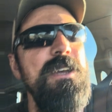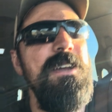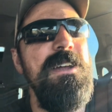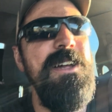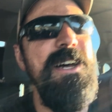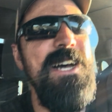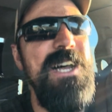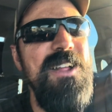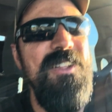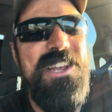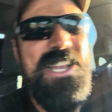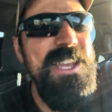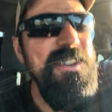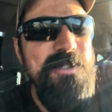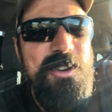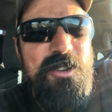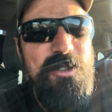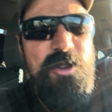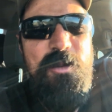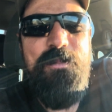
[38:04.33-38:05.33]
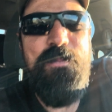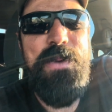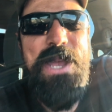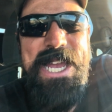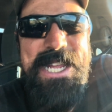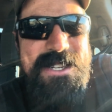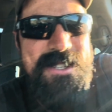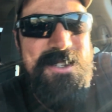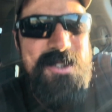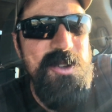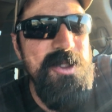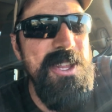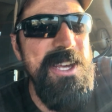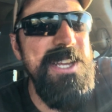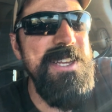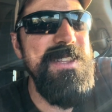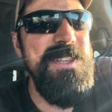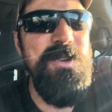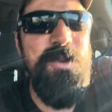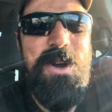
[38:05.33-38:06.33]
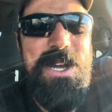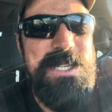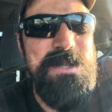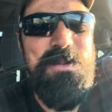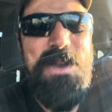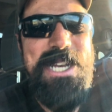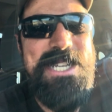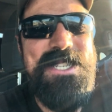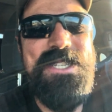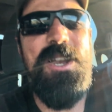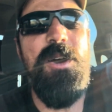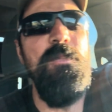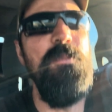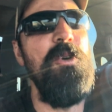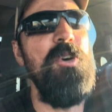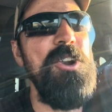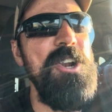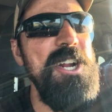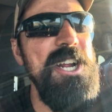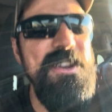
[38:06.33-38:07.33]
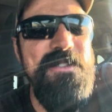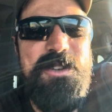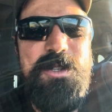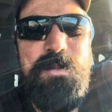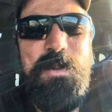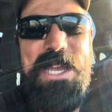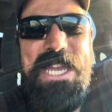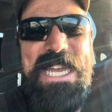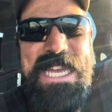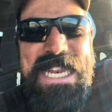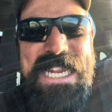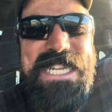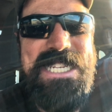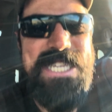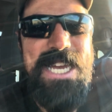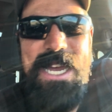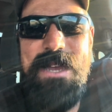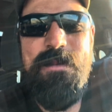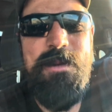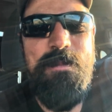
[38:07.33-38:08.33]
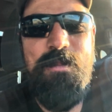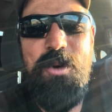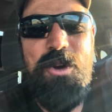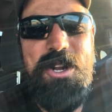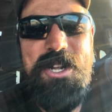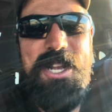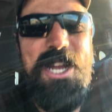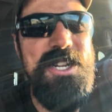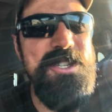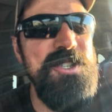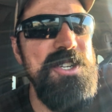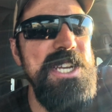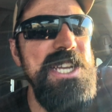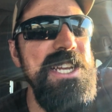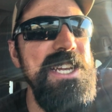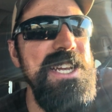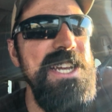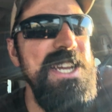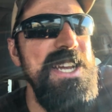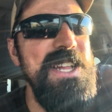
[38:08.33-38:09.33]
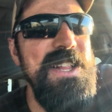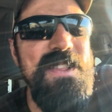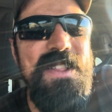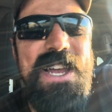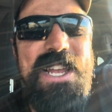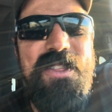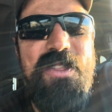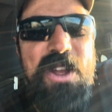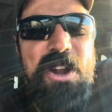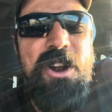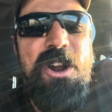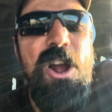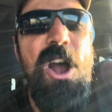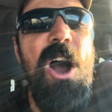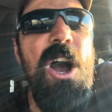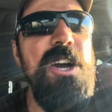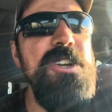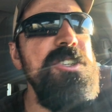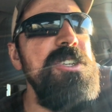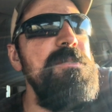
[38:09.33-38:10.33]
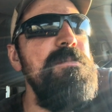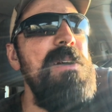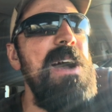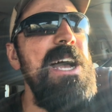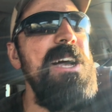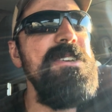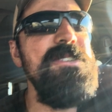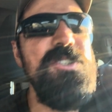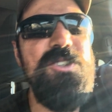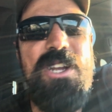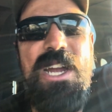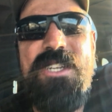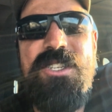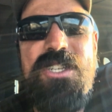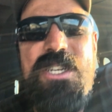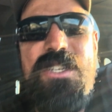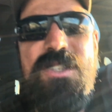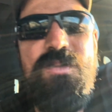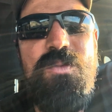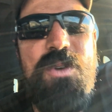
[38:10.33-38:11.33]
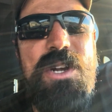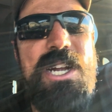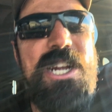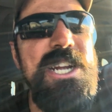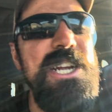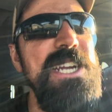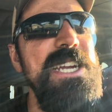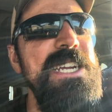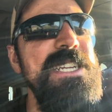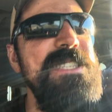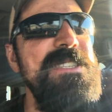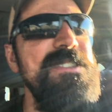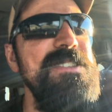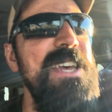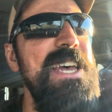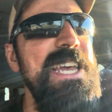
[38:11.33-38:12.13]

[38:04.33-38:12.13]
Have you ever been to the U.S.-Mexico border? Have you spent any time in border country? There are 100-mile stretches where it's